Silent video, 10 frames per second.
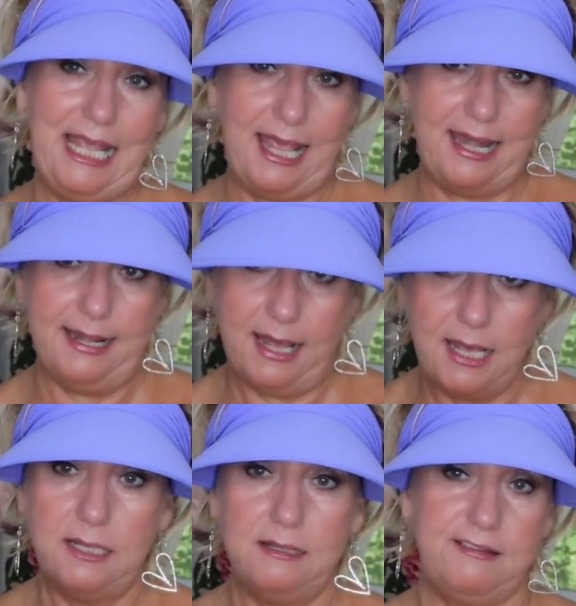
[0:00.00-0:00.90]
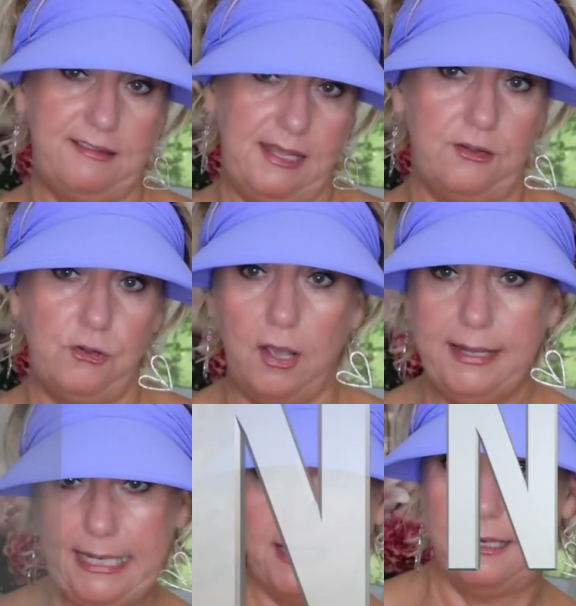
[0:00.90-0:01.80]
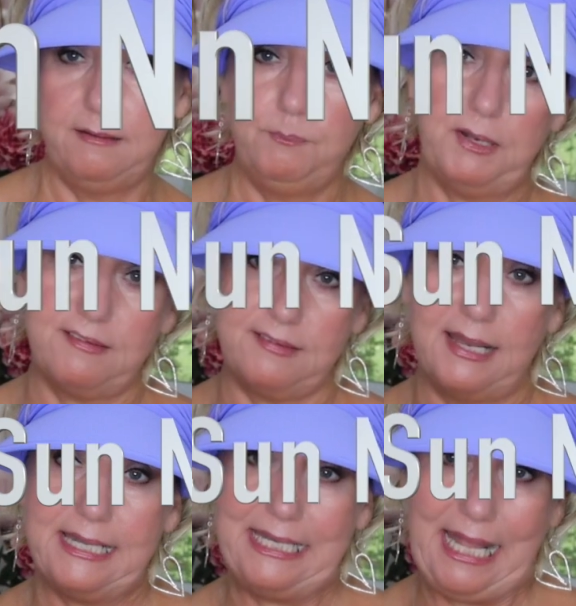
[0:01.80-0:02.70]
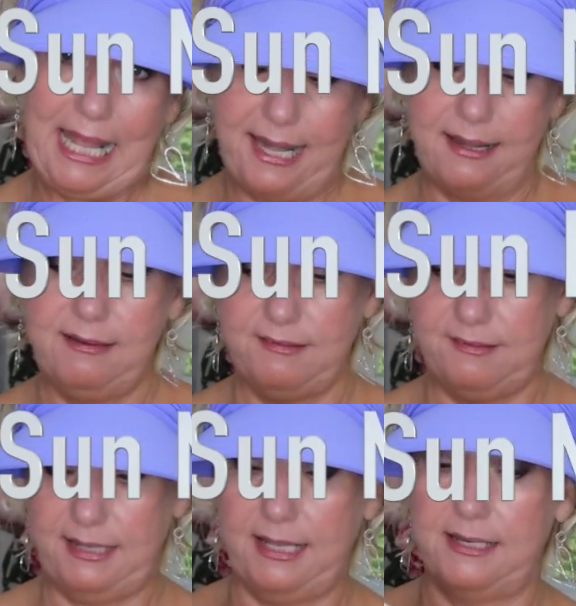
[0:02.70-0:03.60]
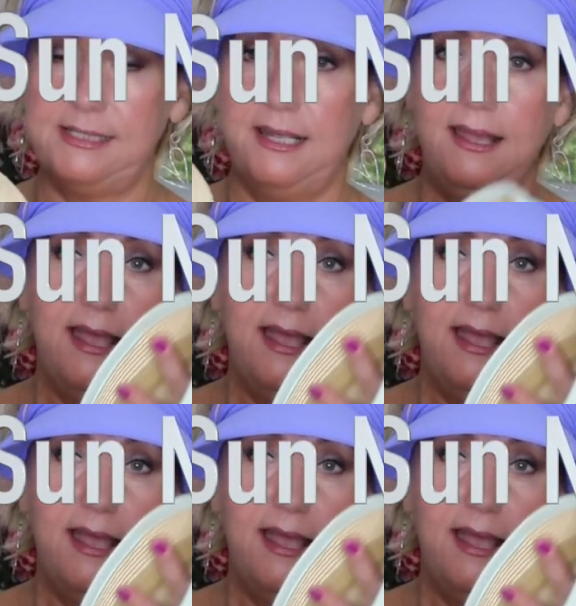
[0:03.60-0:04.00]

N sand, not and, but sun and sand.